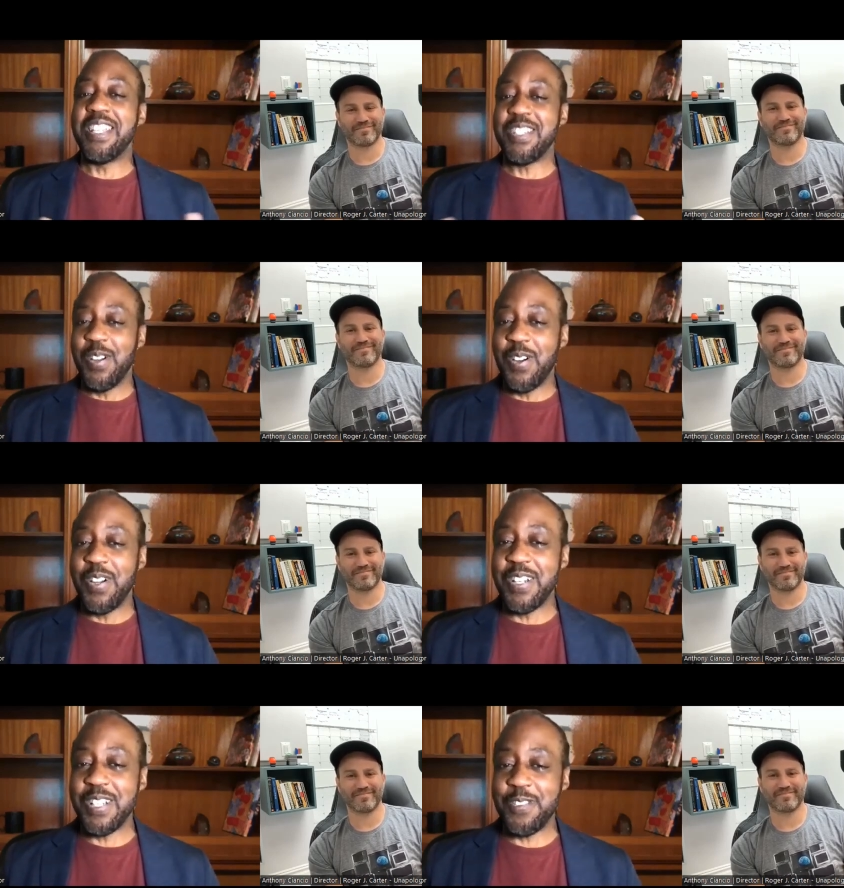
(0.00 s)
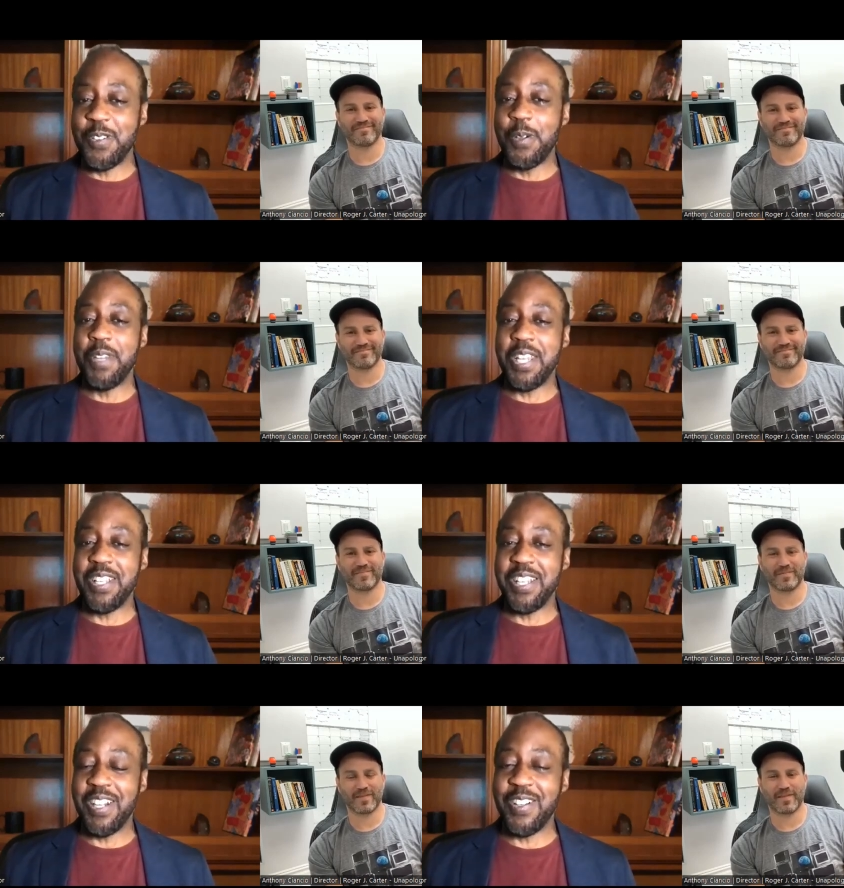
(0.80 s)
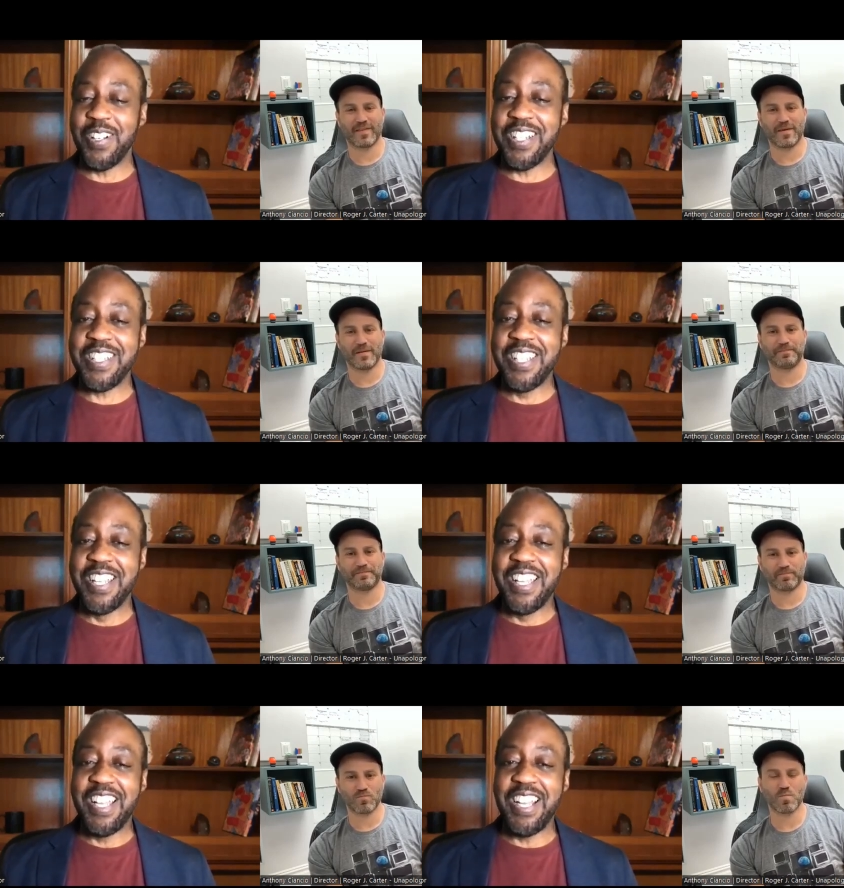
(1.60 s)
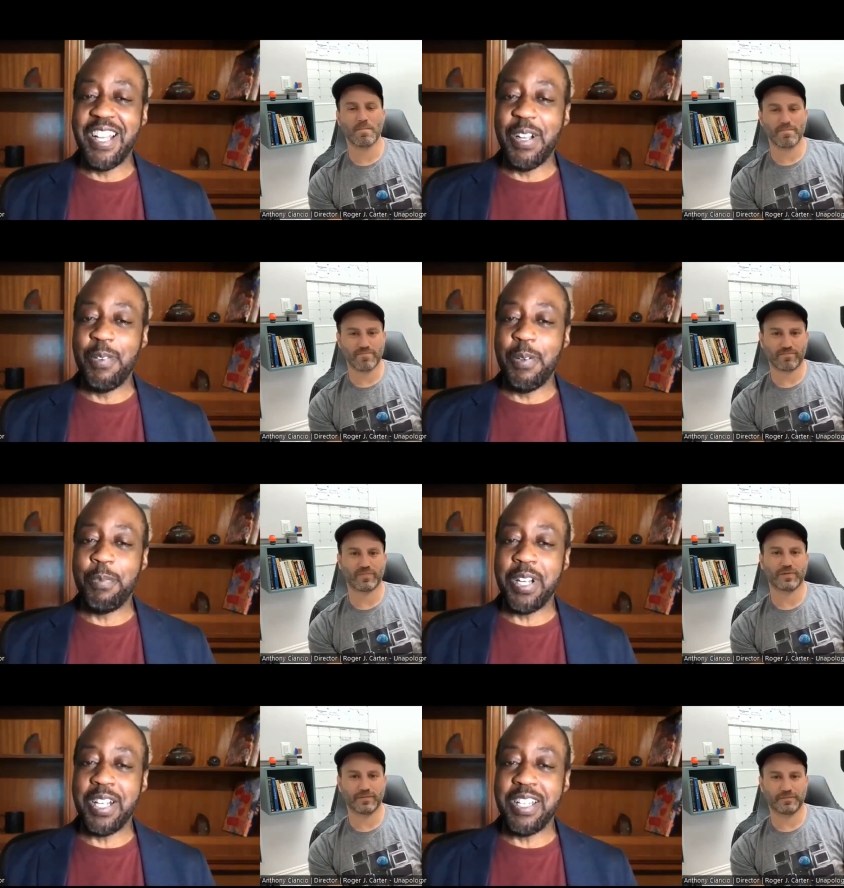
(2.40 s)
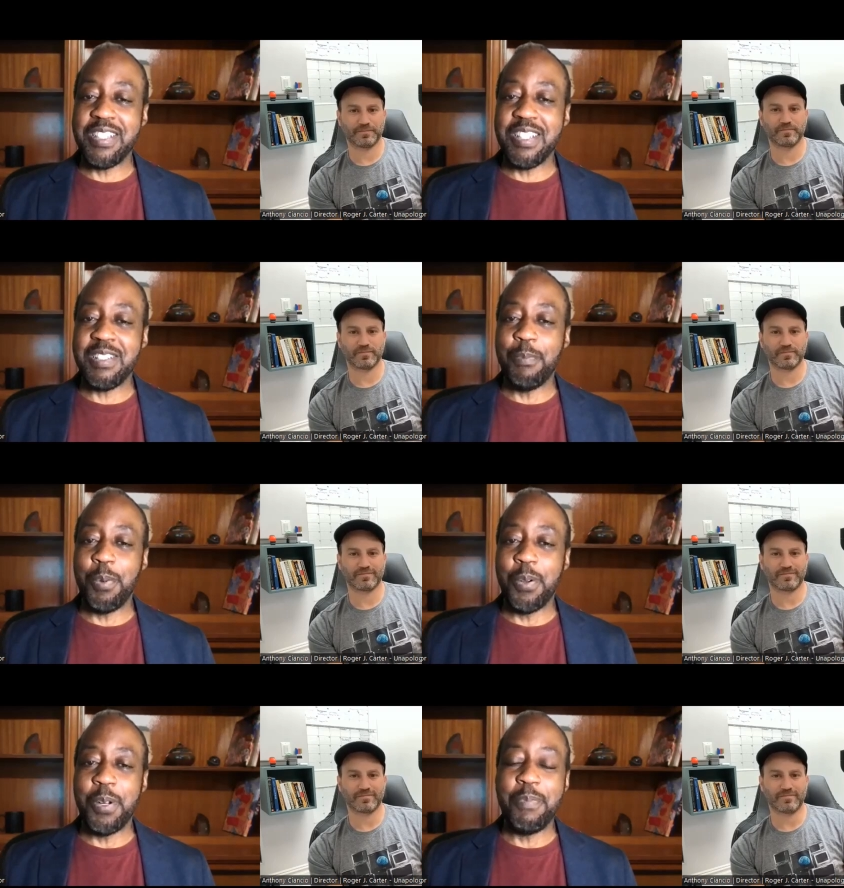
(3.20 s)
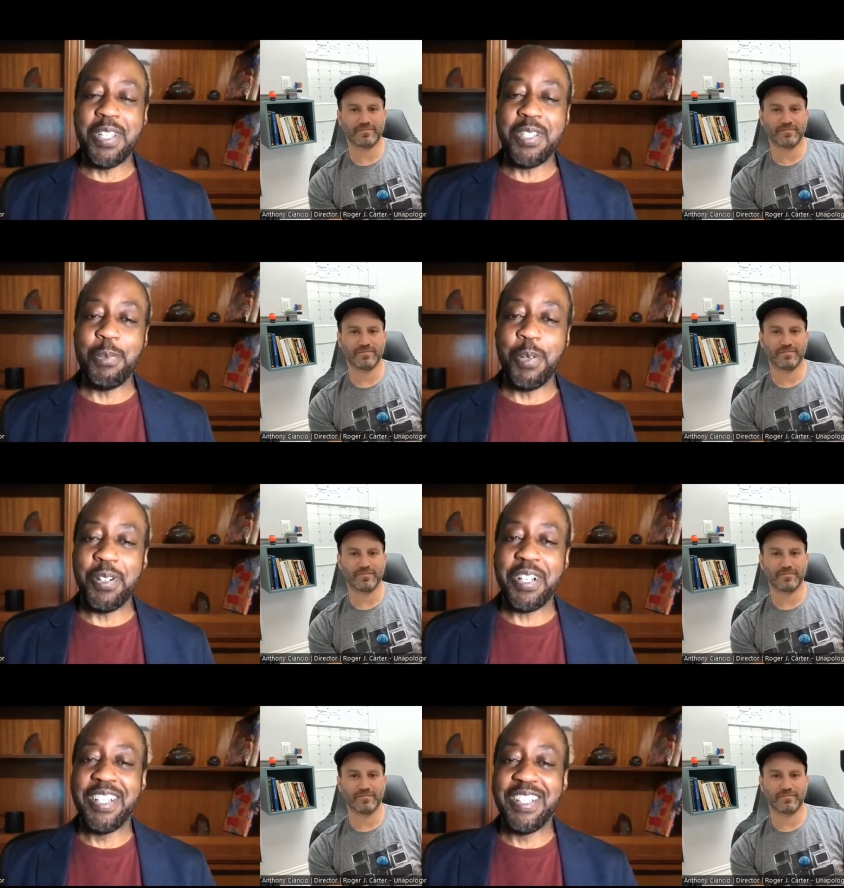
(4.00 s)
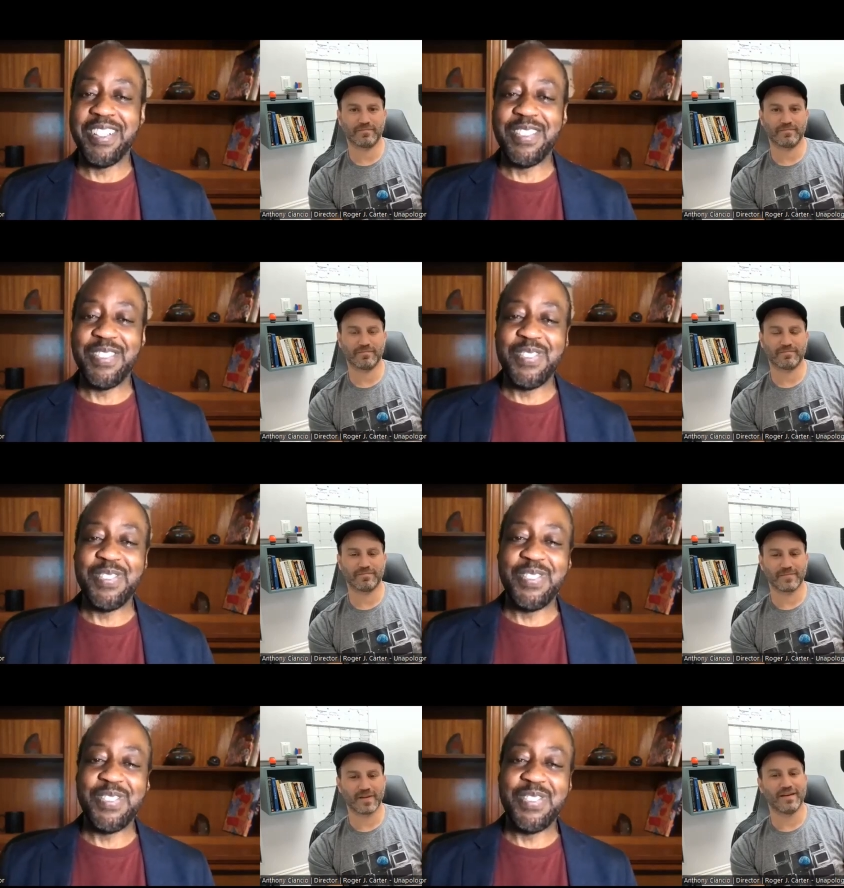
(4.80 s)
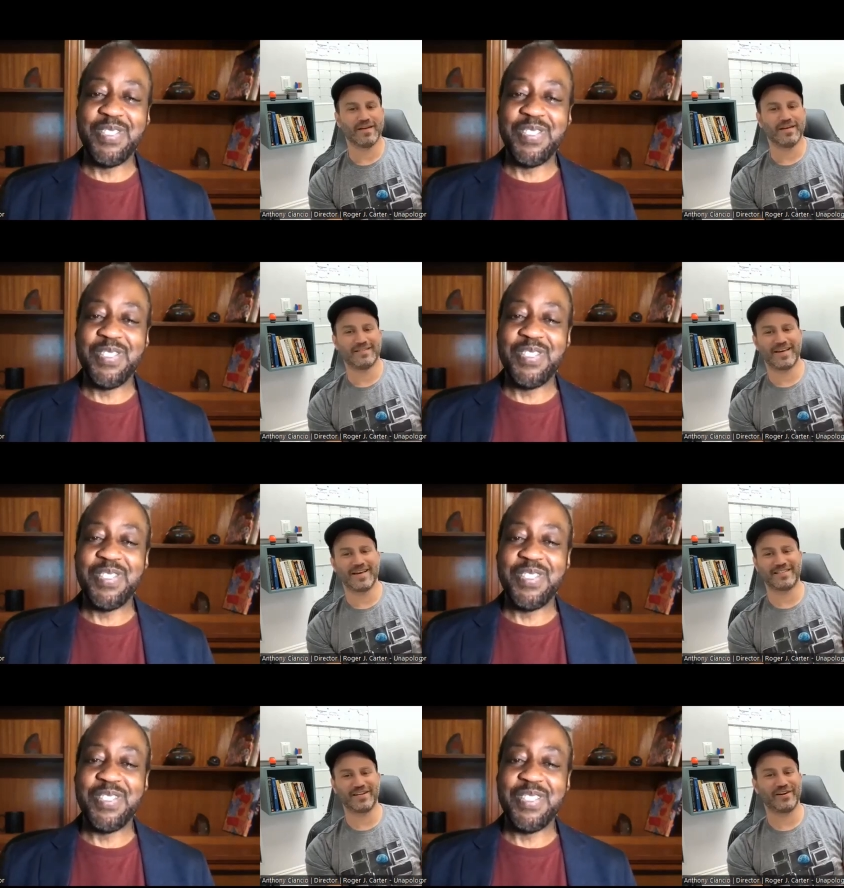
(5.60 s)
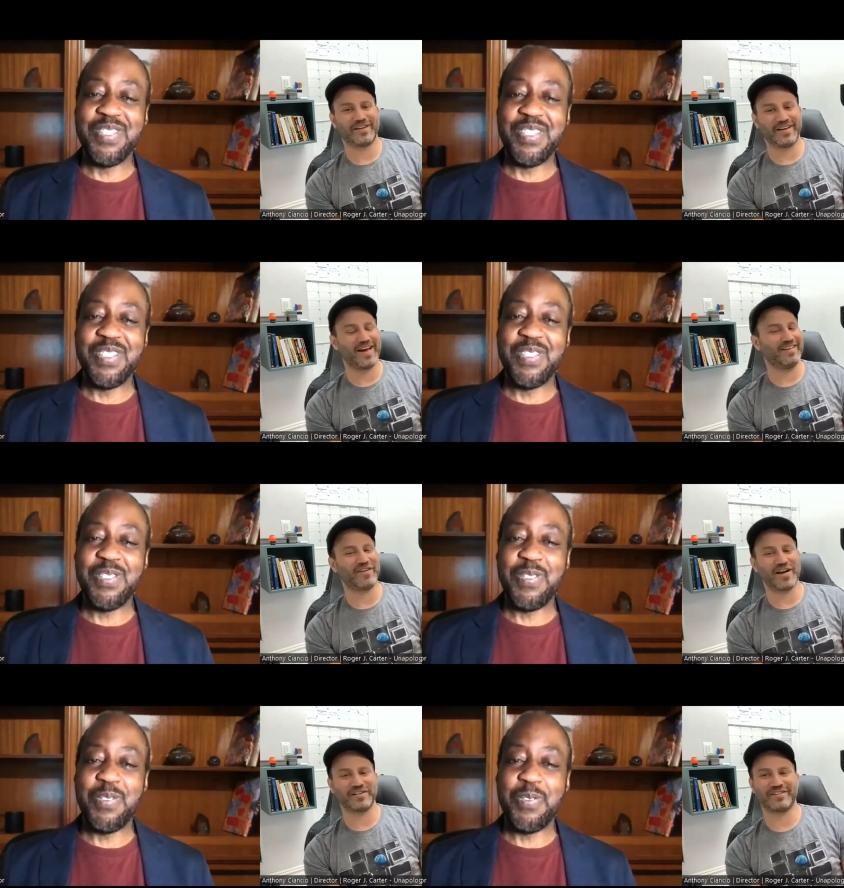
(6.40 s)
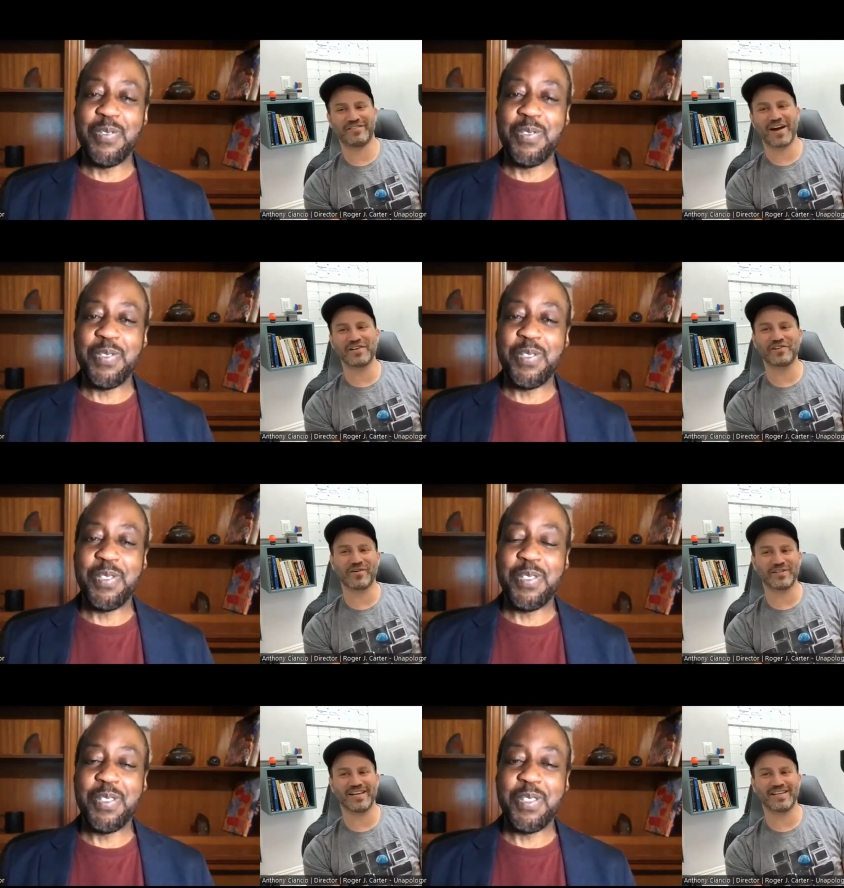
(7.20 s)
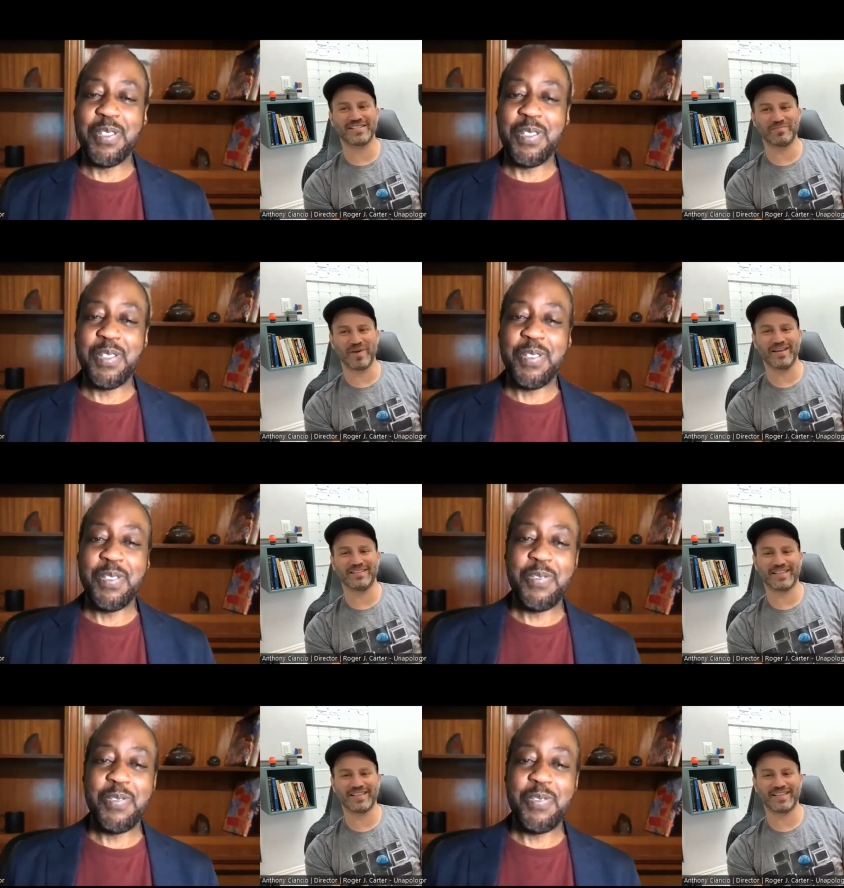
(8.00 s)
Speaker 1: an artist, filmmaking artist, um, and bringing us this important piece of work.
Speaker 2: Thanks, Eric. Yeah, Roger. Roger always says it's best.